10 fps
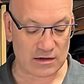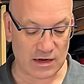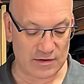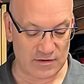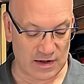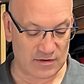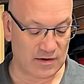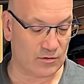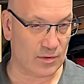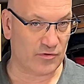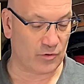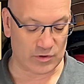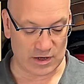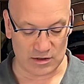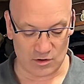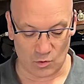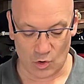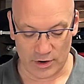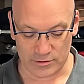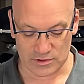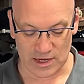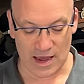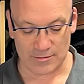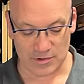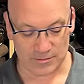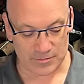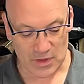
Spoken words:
1918, right before the end of the war. He was a captain.